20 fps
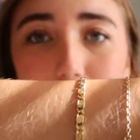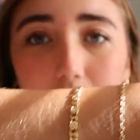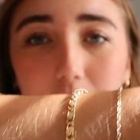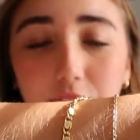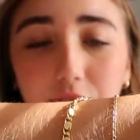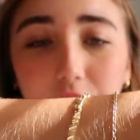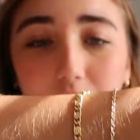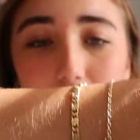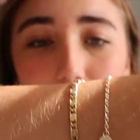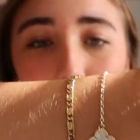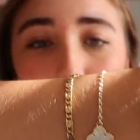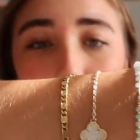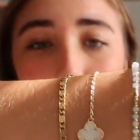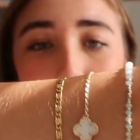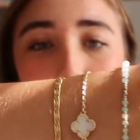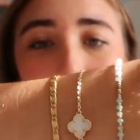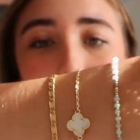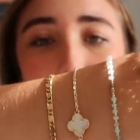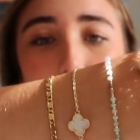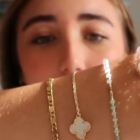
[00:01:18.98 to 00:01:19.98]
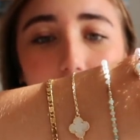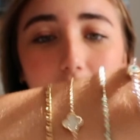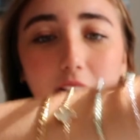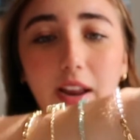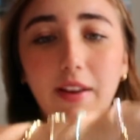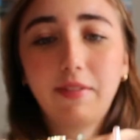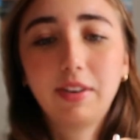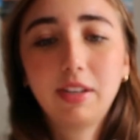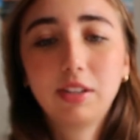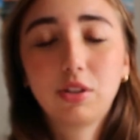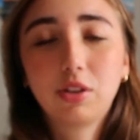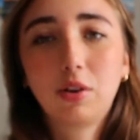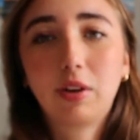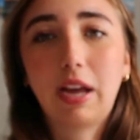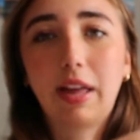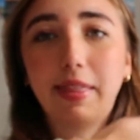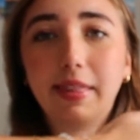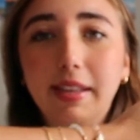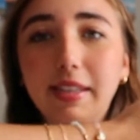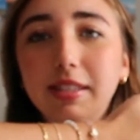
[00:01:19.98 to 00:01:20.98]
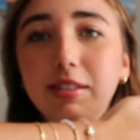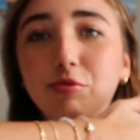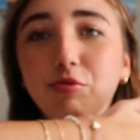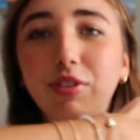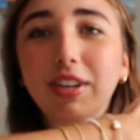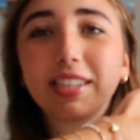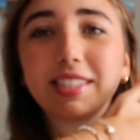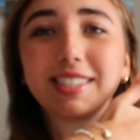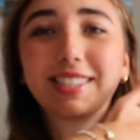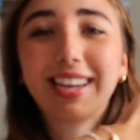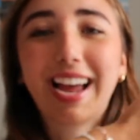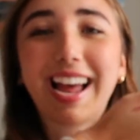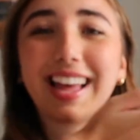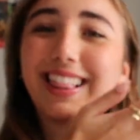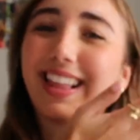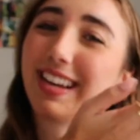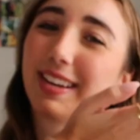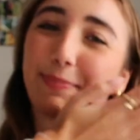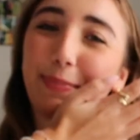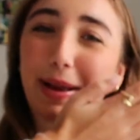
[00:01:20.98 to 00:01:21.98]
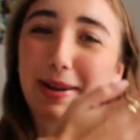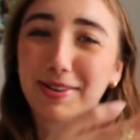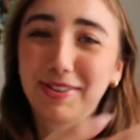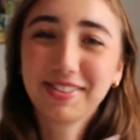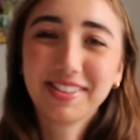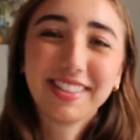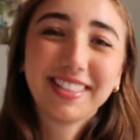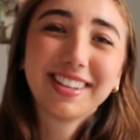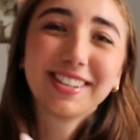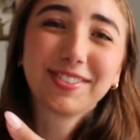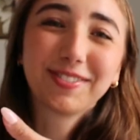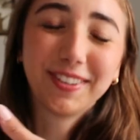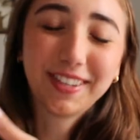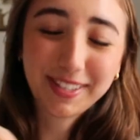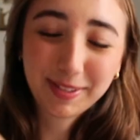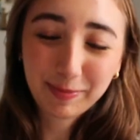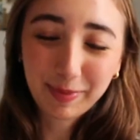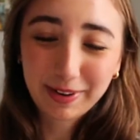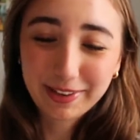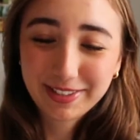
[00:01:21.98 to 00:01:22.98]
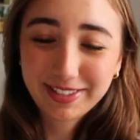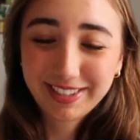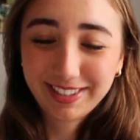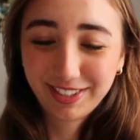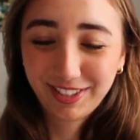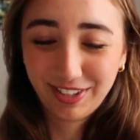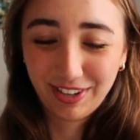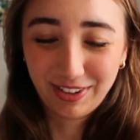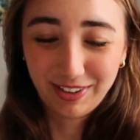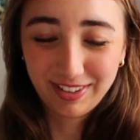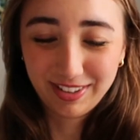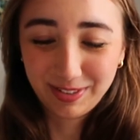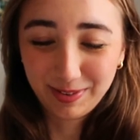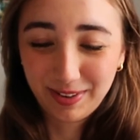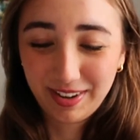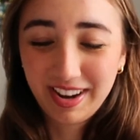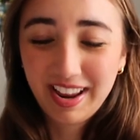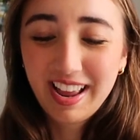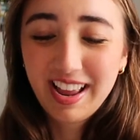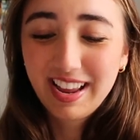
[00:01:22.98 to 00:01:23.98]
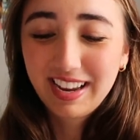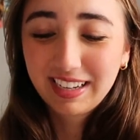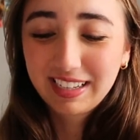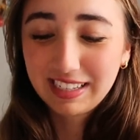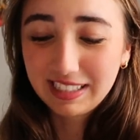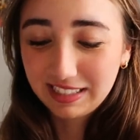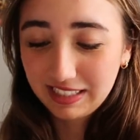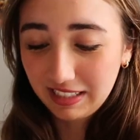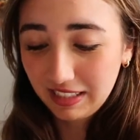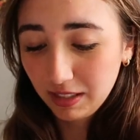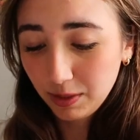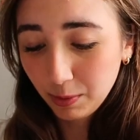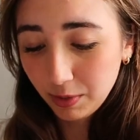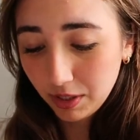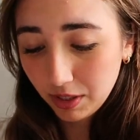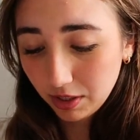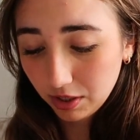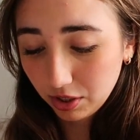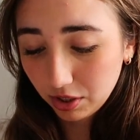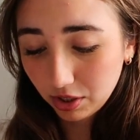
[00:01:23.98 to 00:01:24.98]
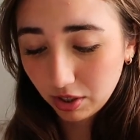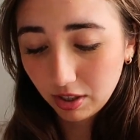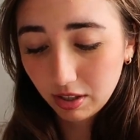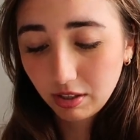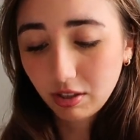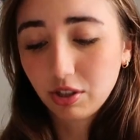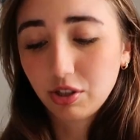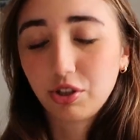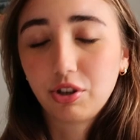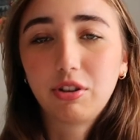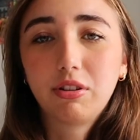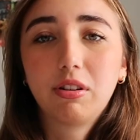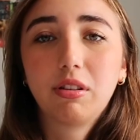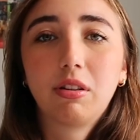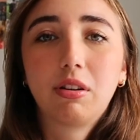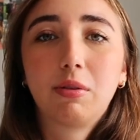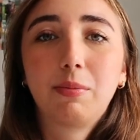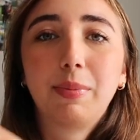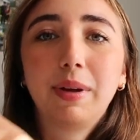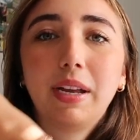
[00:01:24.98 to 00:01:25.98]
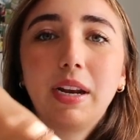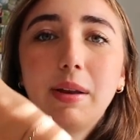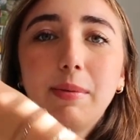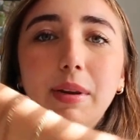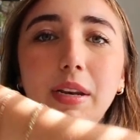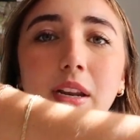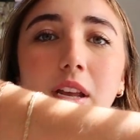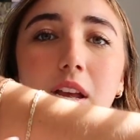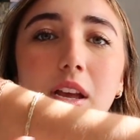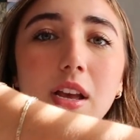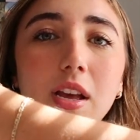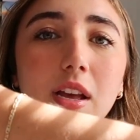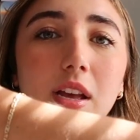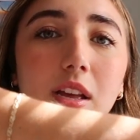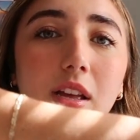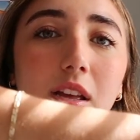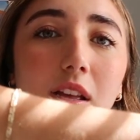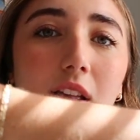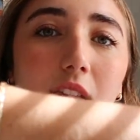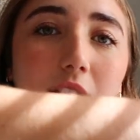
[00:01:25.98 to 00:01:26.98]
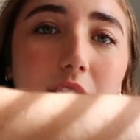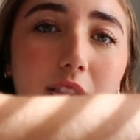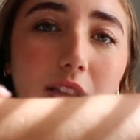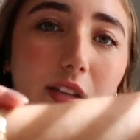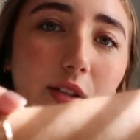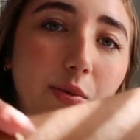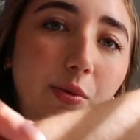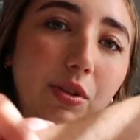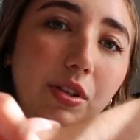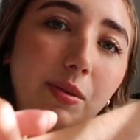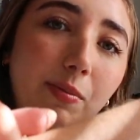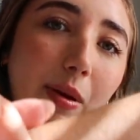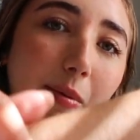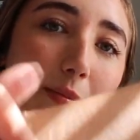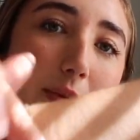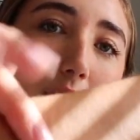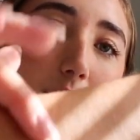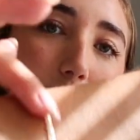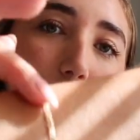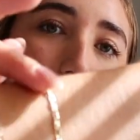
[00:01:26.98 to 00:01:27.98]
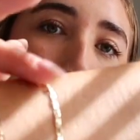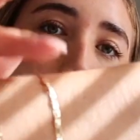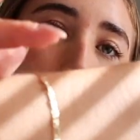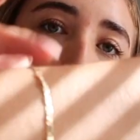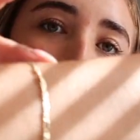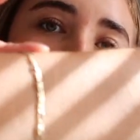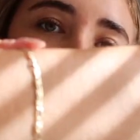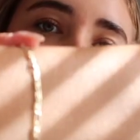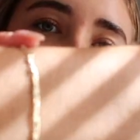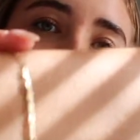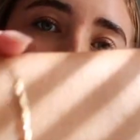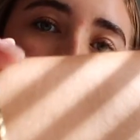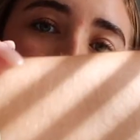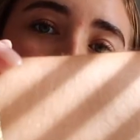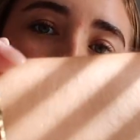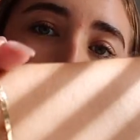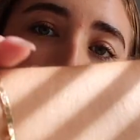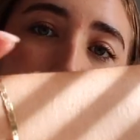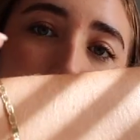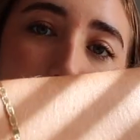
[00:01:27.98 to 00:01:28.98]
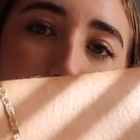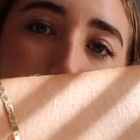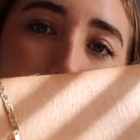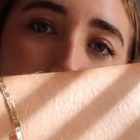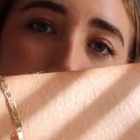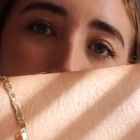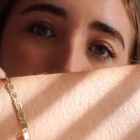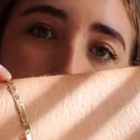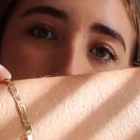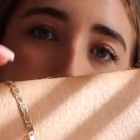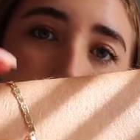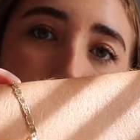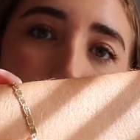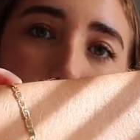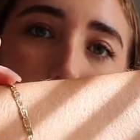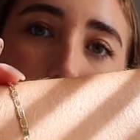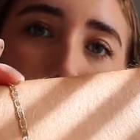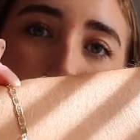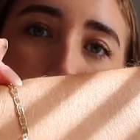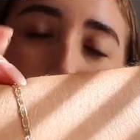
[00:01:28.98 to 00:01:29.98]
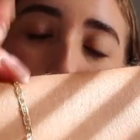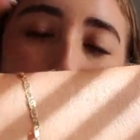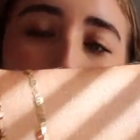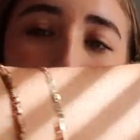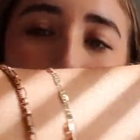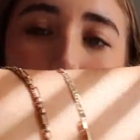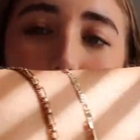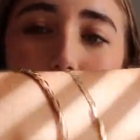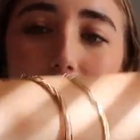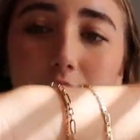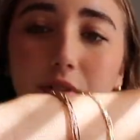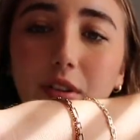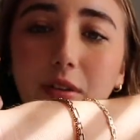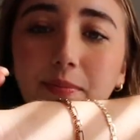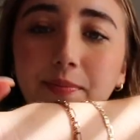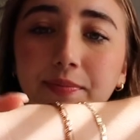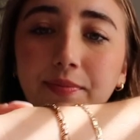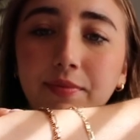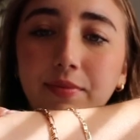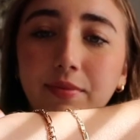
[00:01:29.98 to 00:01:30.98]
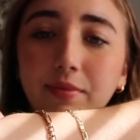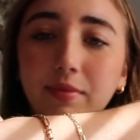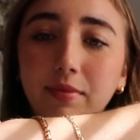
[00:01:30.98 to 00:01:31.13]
It feels so nice and thick and heavy. So yeah, this wrist I like better than this wrist, but I'll still show you this one because these ones are starting to turn a little bit. I mean, this one's my mom's gold bracelet. I'm not sure where this is from.